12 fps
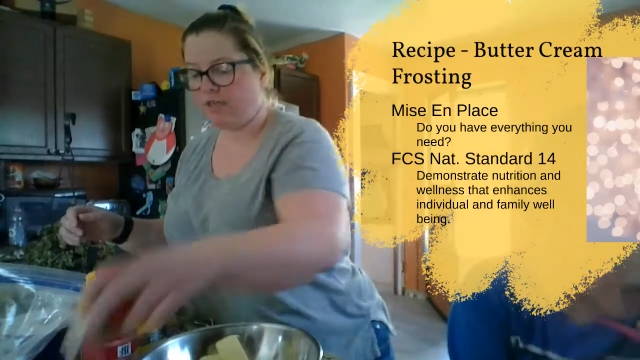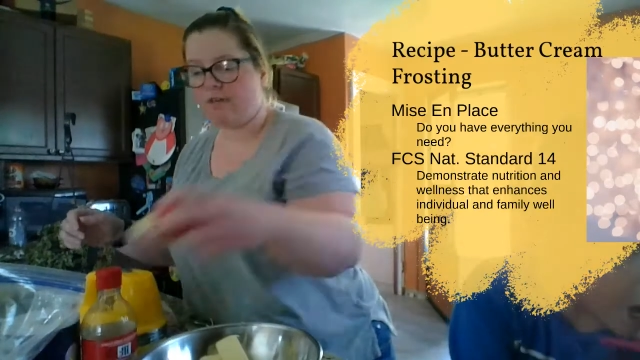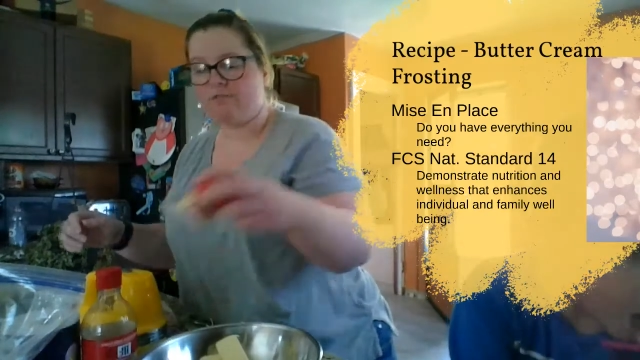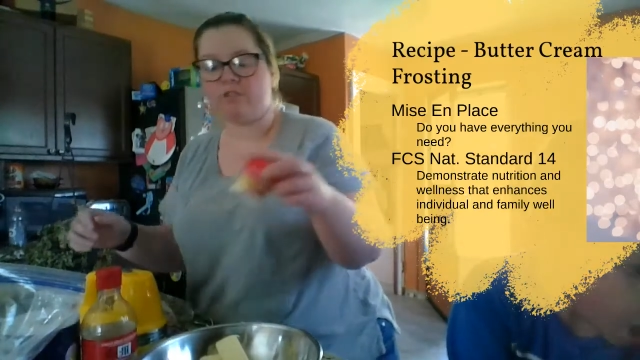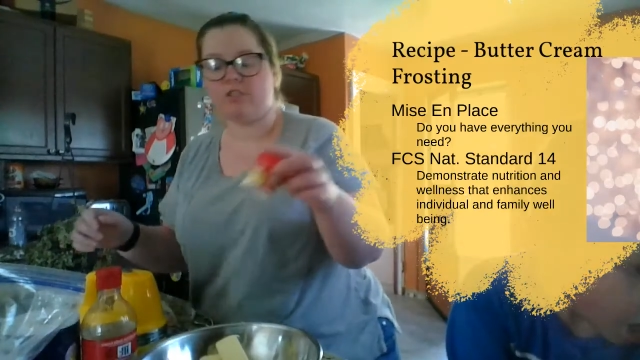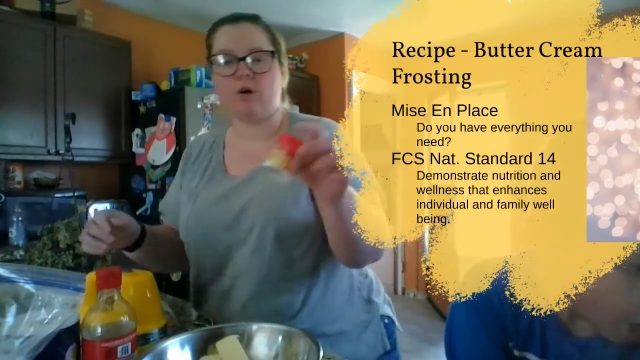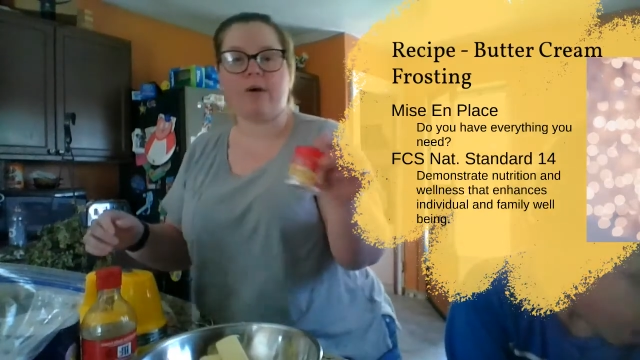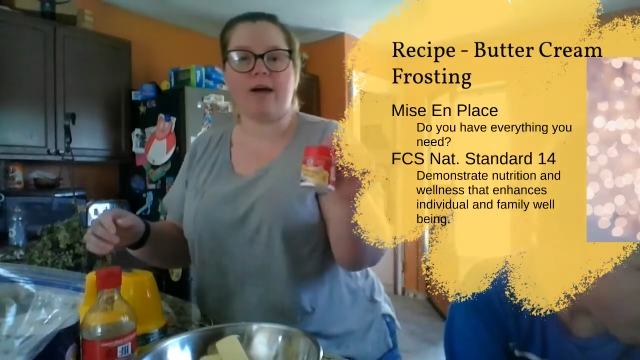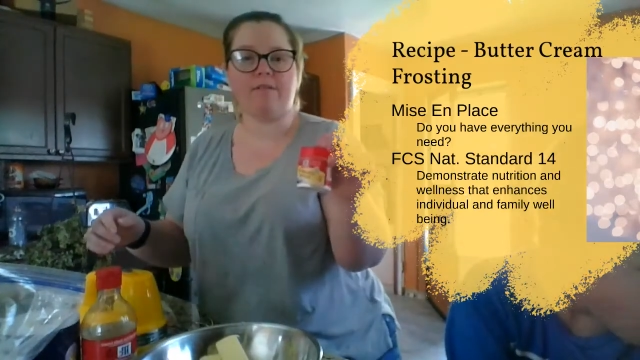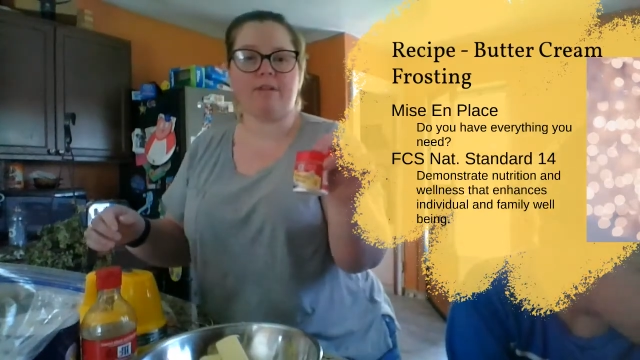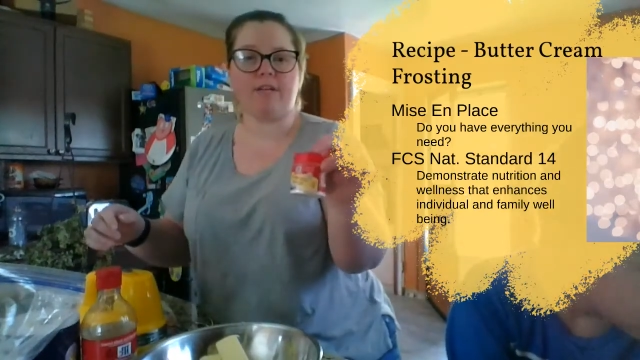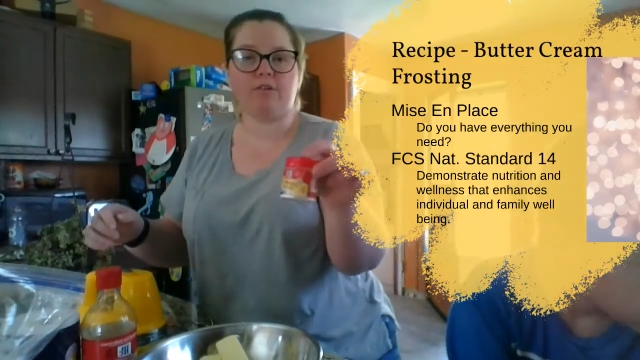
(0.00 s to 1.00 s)
that if we don't
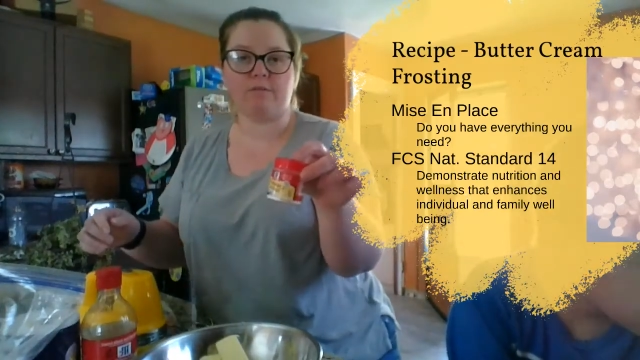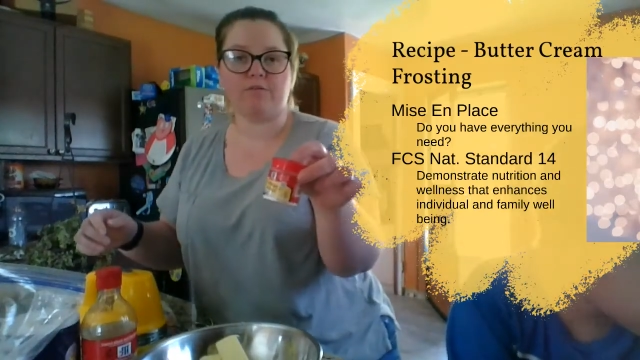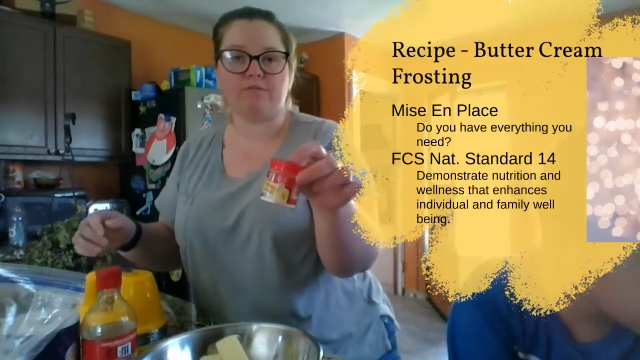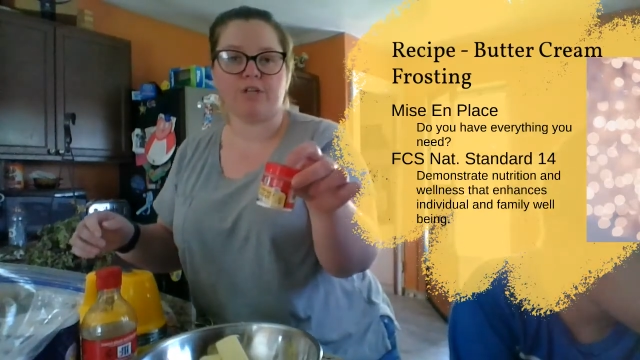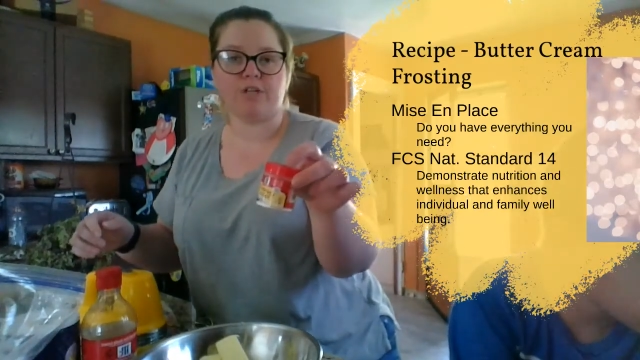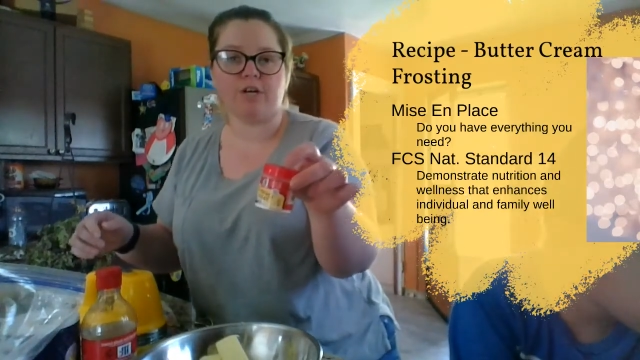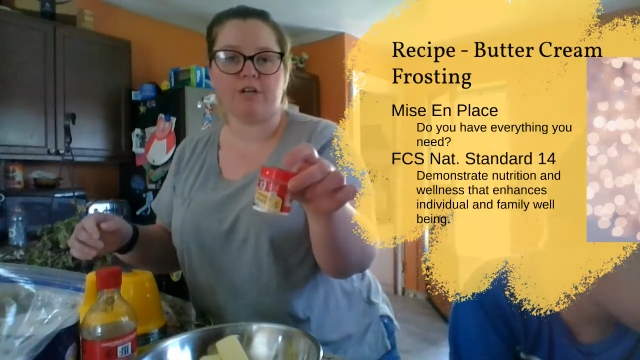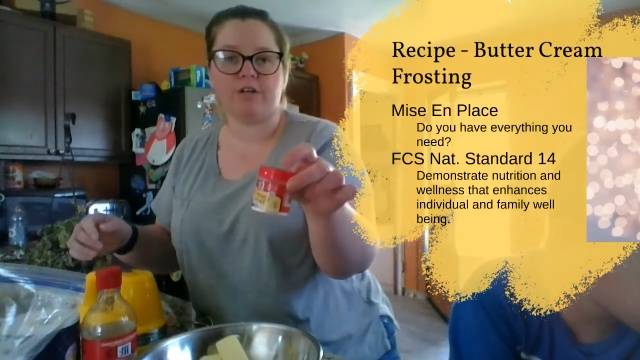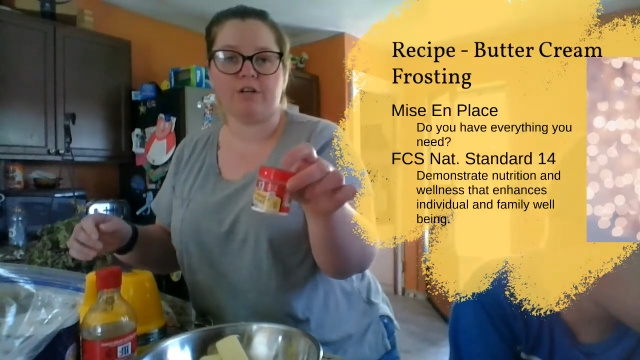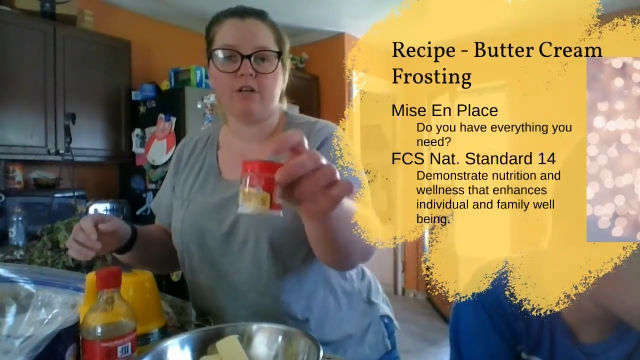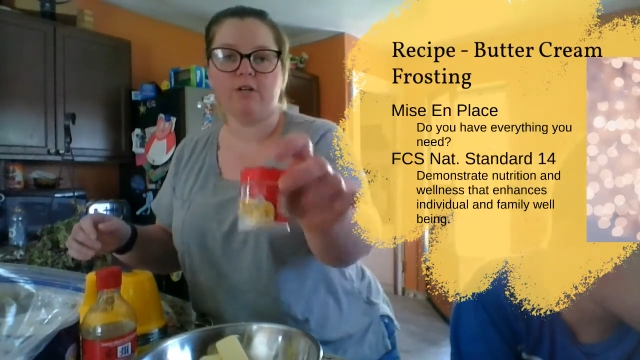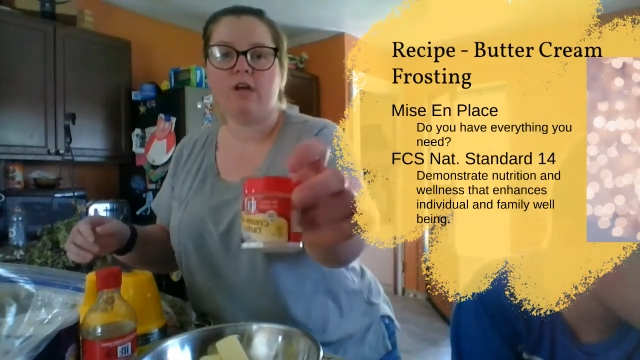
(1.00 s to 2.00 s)
have any cream of
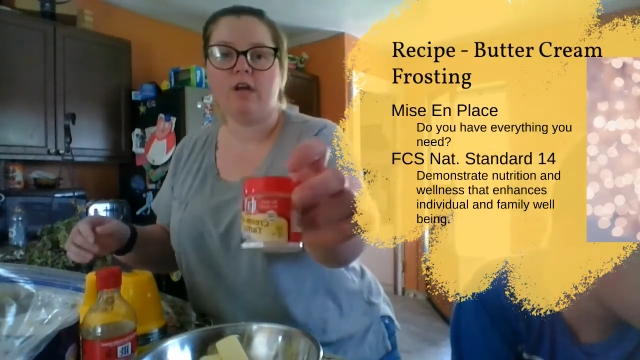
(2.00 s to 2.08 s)
tartar,